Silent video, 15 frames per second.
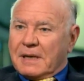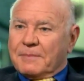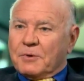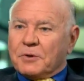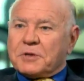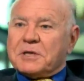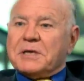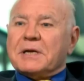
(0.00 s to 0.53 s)
I'm
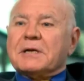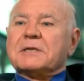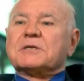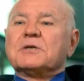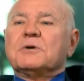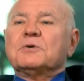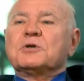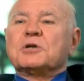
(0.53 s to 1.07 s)
not here a
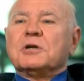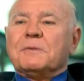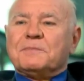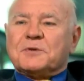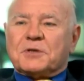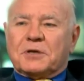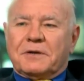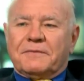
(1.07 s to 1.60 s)
social
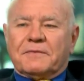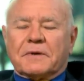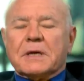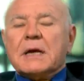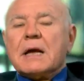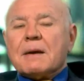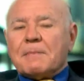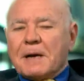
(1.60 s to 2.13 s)
observer.
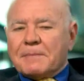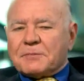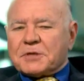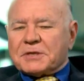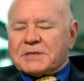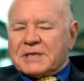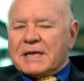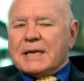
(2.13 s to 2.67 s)
I'm
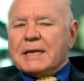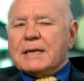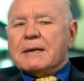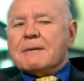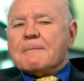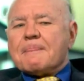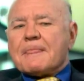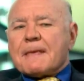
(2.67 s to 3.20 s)
just saying,
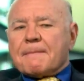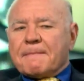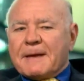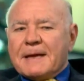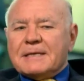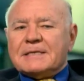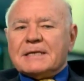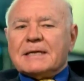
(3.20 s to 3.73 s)

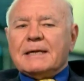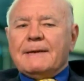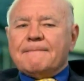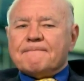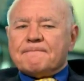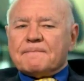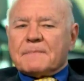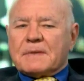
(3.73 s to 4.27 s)

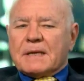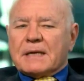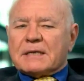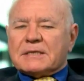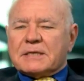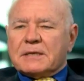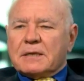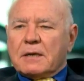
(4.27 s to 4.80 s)
basically, there
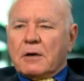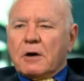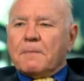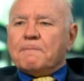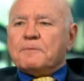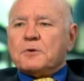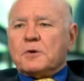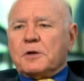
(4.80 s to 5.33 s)
is an
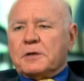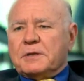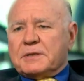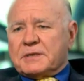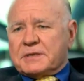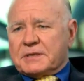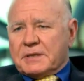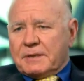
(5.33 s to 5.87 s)

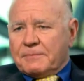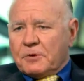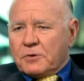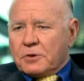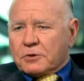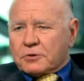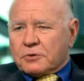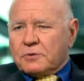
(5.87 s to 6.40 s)
opulence among a